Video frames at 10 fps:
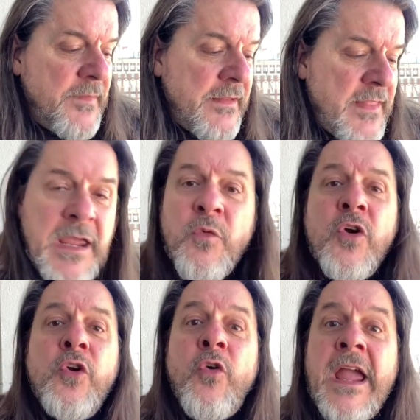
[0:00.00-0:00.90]
they were
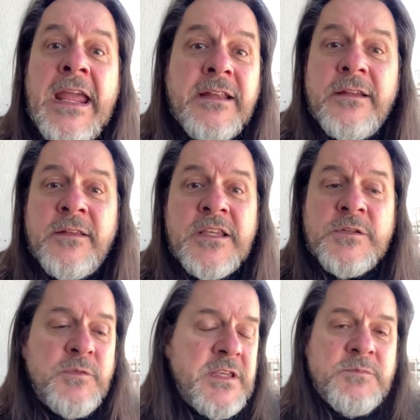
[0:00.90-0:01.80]
great. This
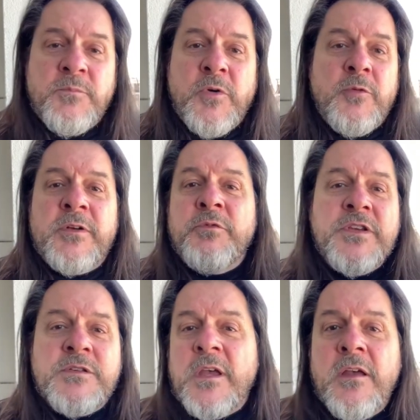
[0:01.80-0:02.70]
bourbon
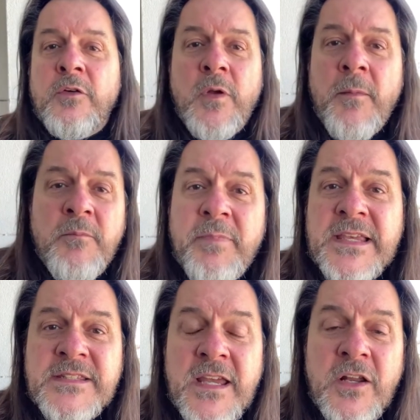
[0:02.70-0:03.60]
was a
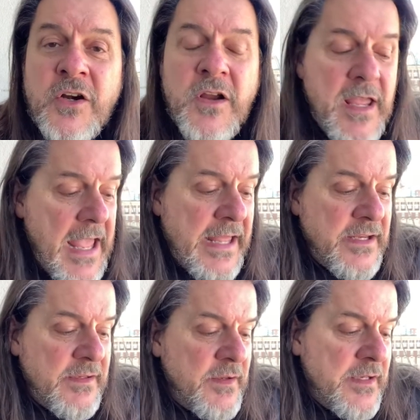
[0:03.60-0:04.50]
bestseller, and
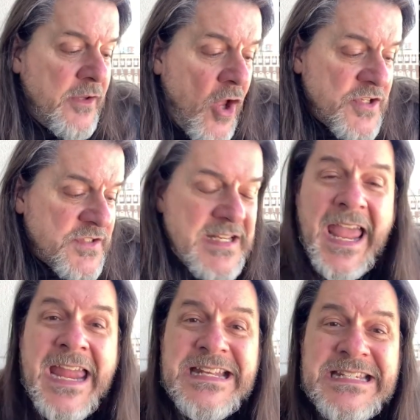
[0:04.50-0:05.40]
it launched in
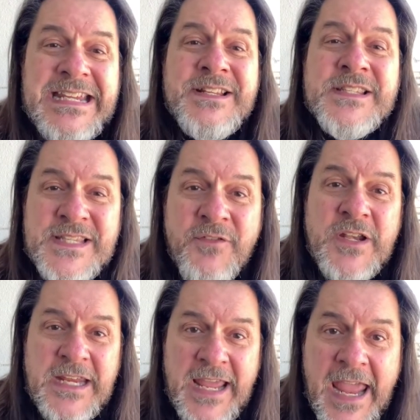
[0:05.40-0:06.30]

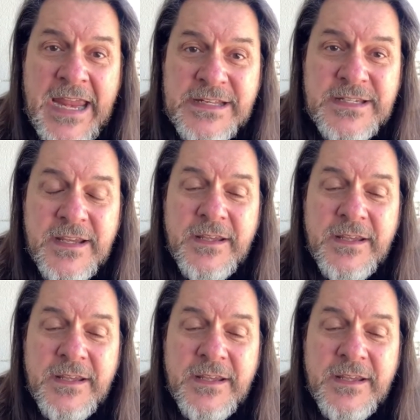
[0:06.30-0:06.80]
1878,